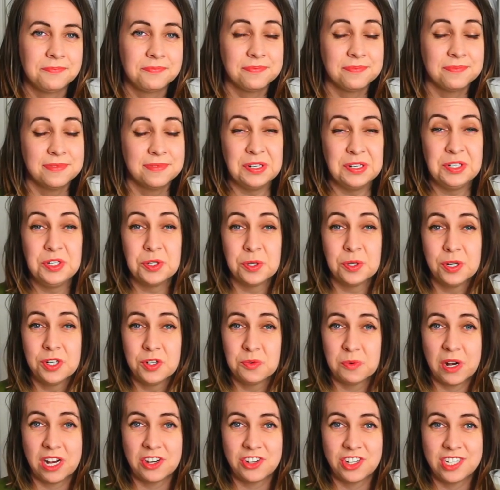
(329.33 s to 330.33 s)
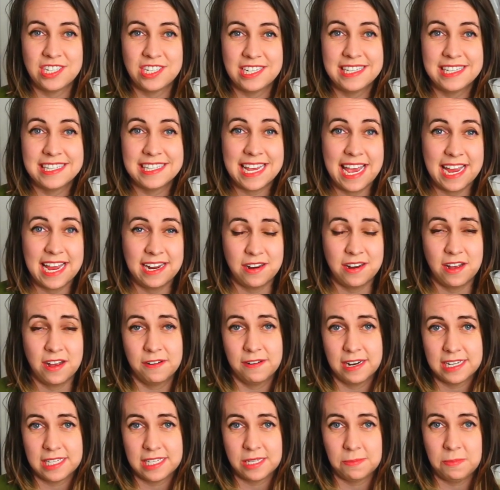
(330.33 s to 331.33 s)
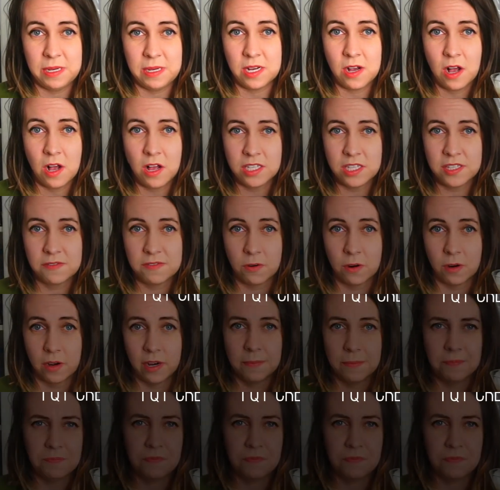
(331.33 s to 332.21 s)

Now, George Washington's eggnog recipe calls for